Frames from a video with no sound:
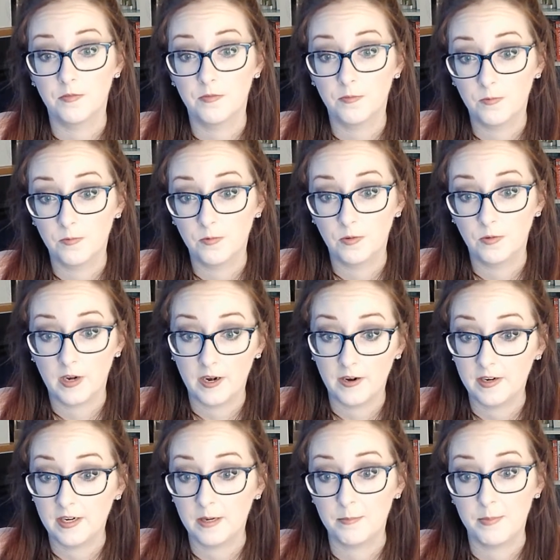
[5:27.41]

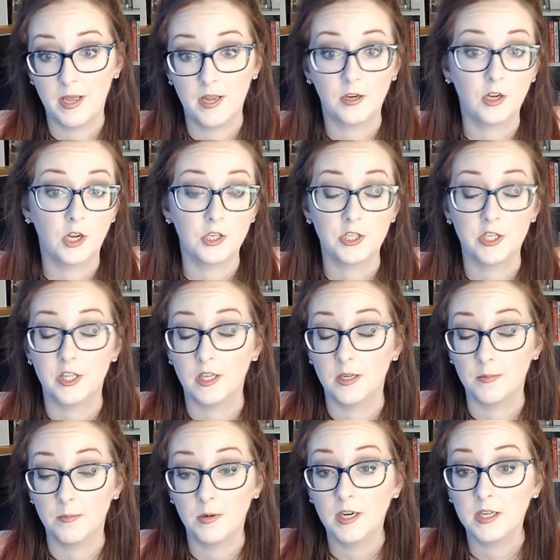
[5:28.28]
Freire in Pedagogy of
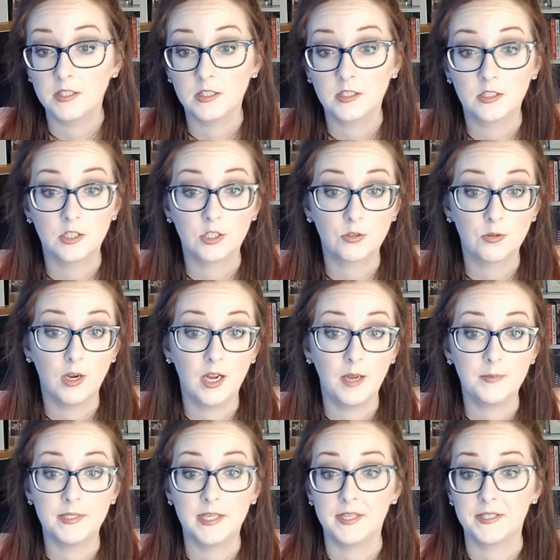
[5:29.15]
the Oppressed
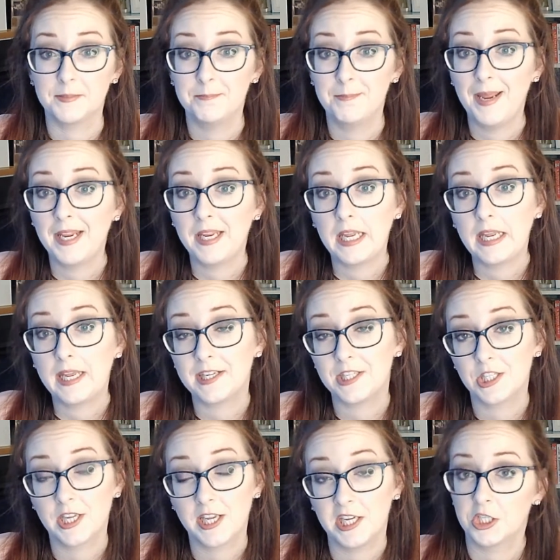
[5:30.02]
describes as banking
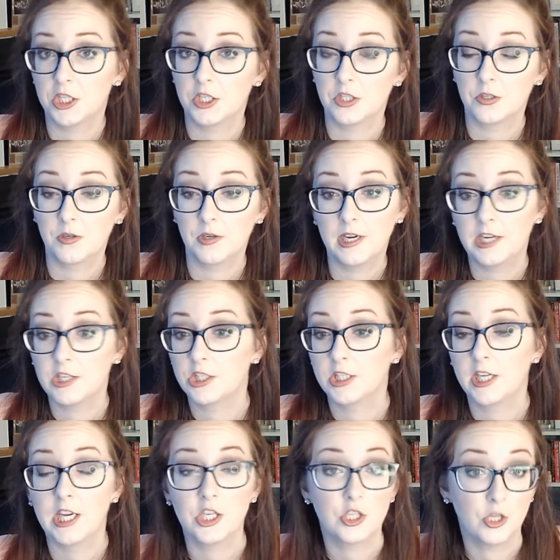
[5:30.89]
education or
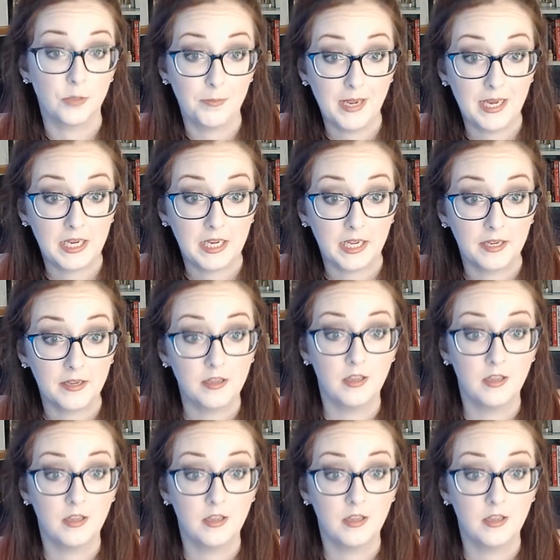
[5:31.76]
educational banking.